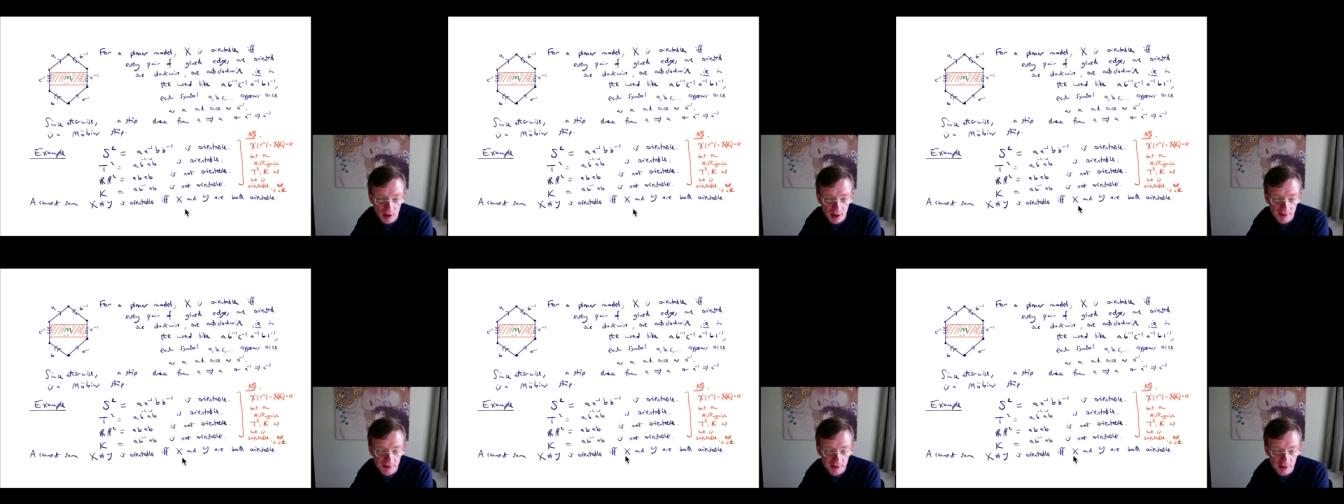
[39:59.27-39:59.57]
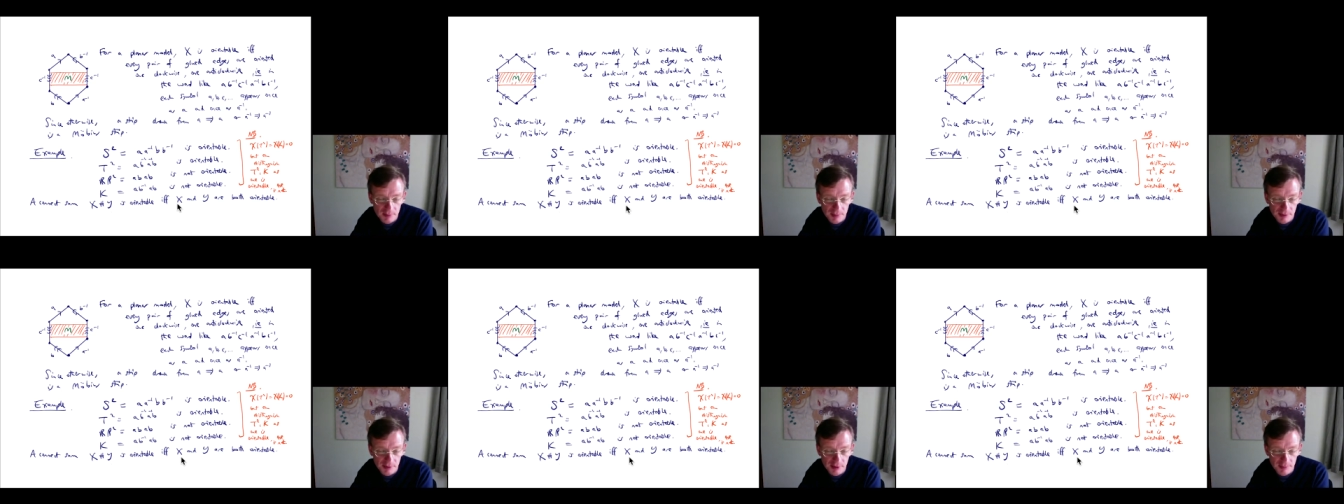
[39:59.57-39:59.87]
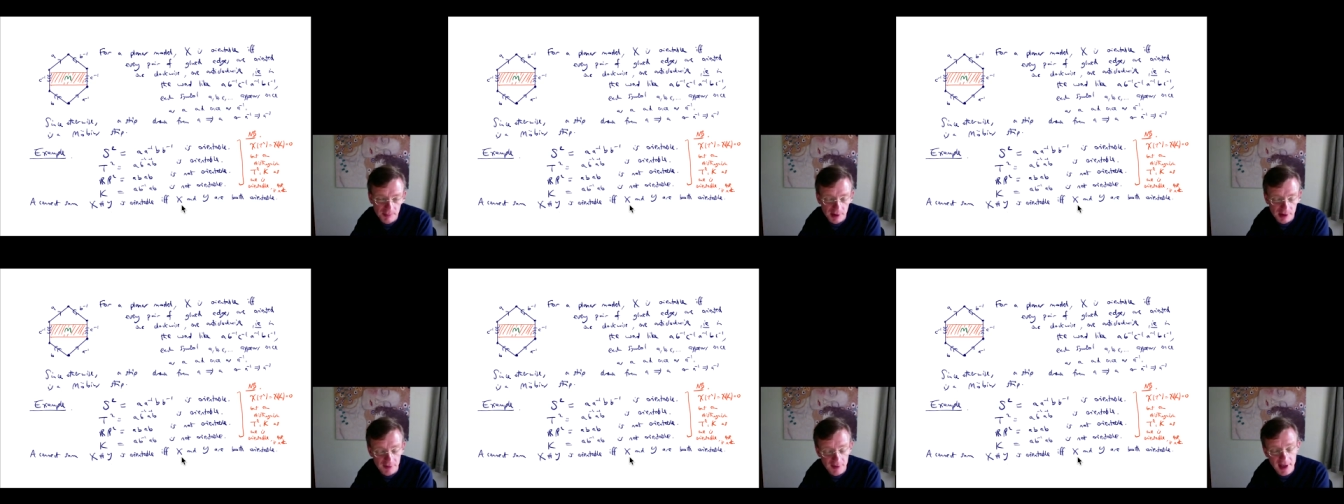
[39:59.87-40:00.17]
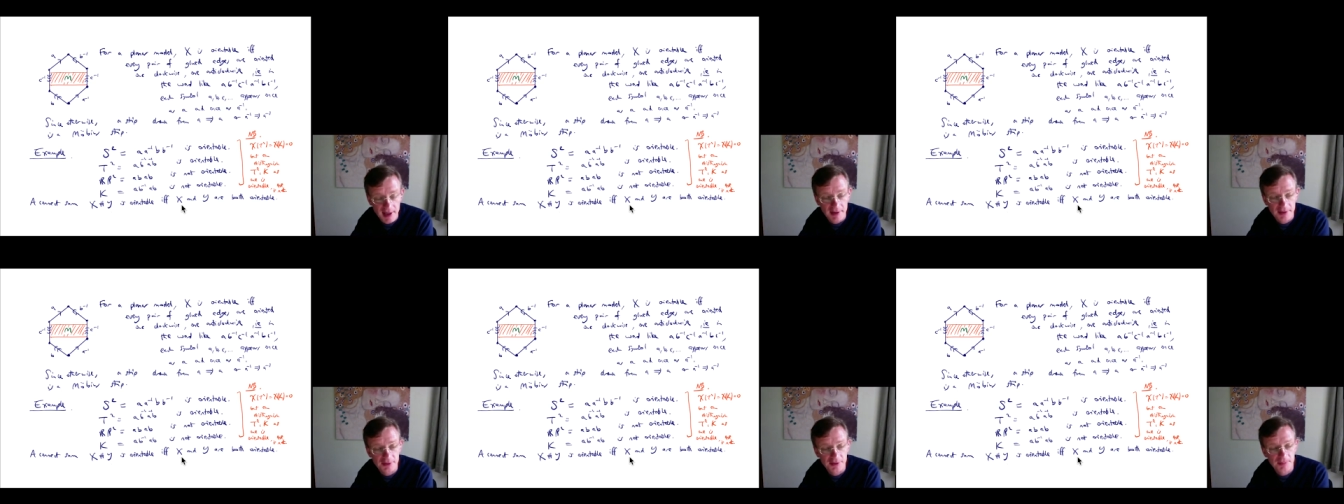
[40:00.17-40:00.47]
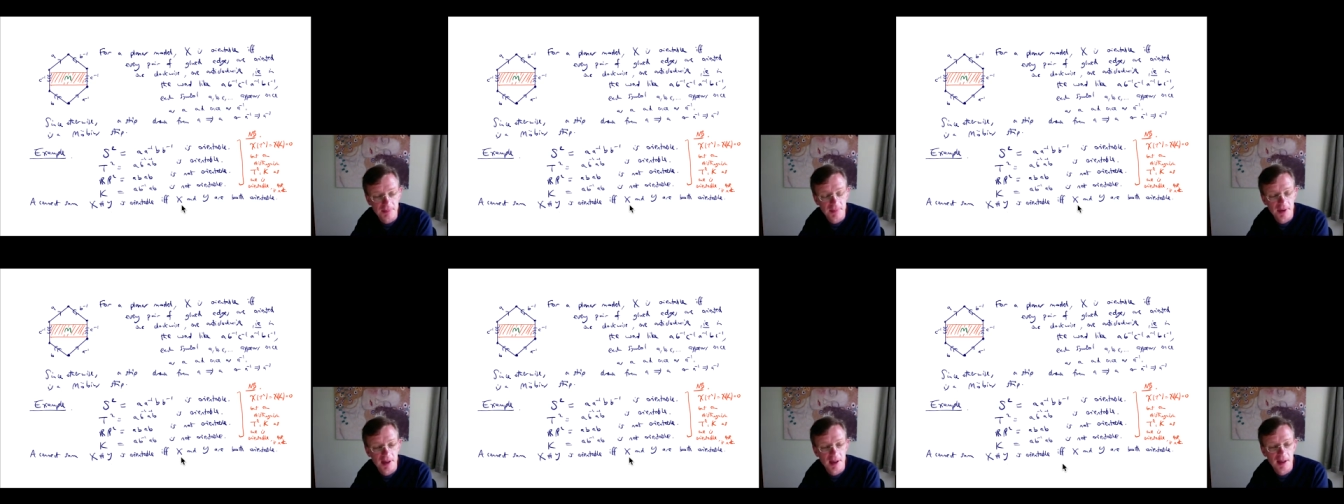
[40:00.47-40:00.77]
as an open subset of
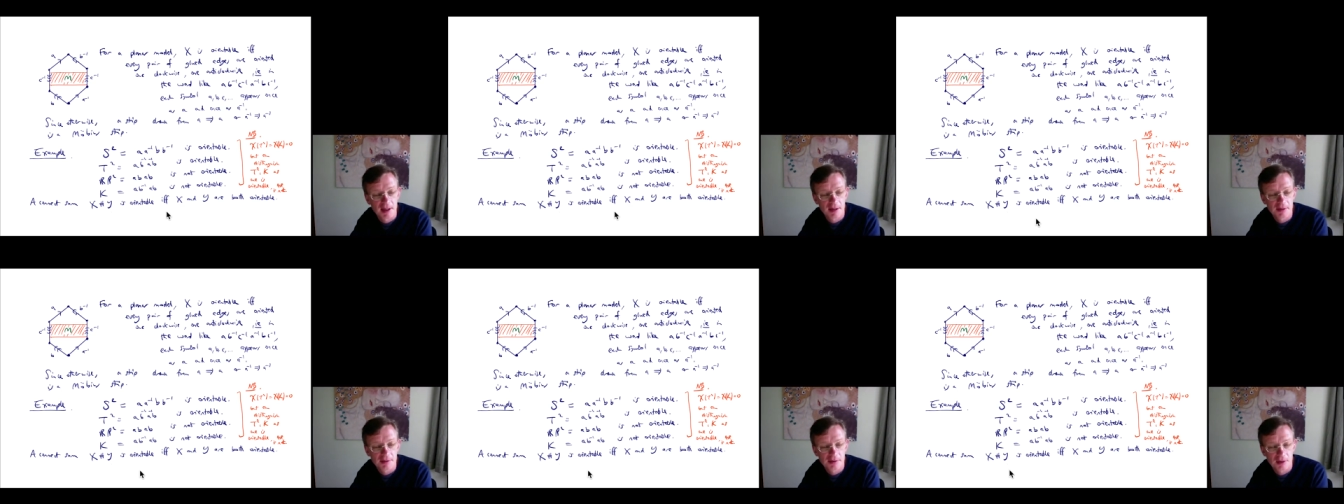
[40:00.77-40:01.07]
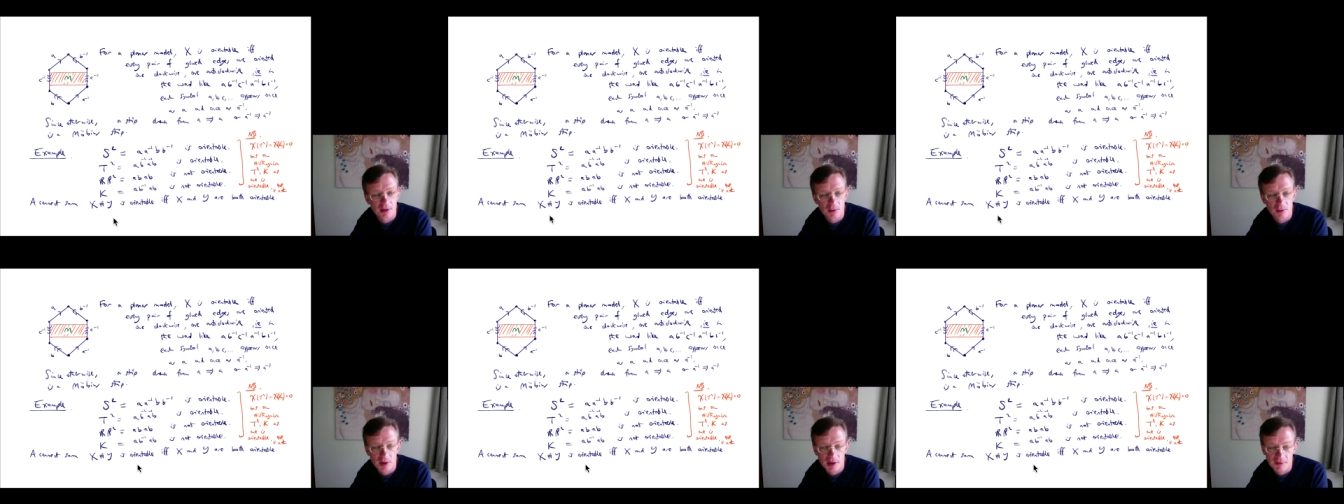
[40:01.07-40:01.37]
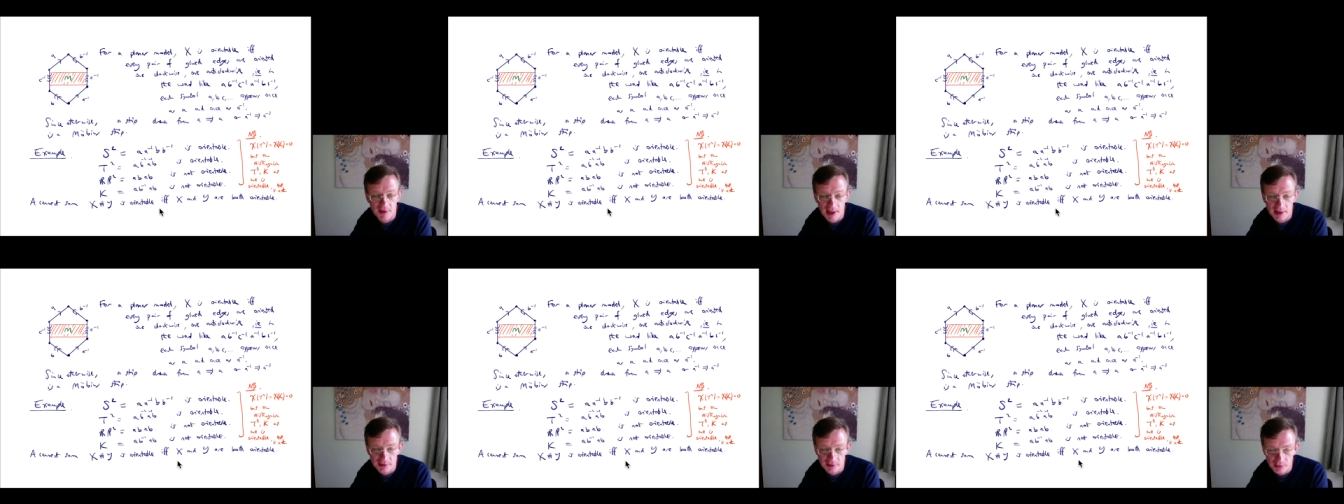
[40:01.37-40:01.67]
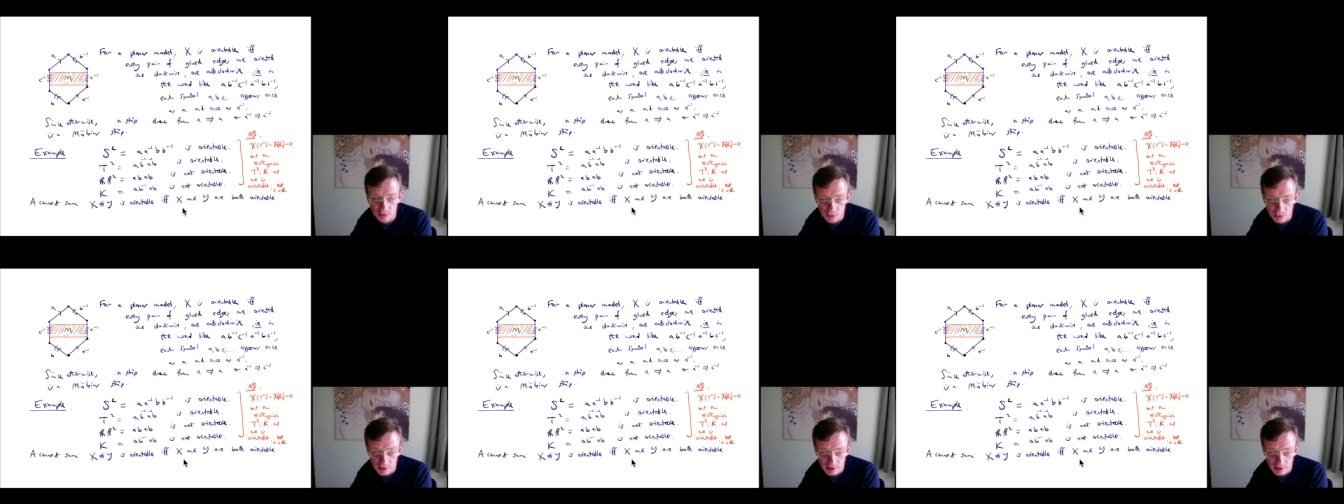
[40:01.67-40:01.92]
x. So if x is not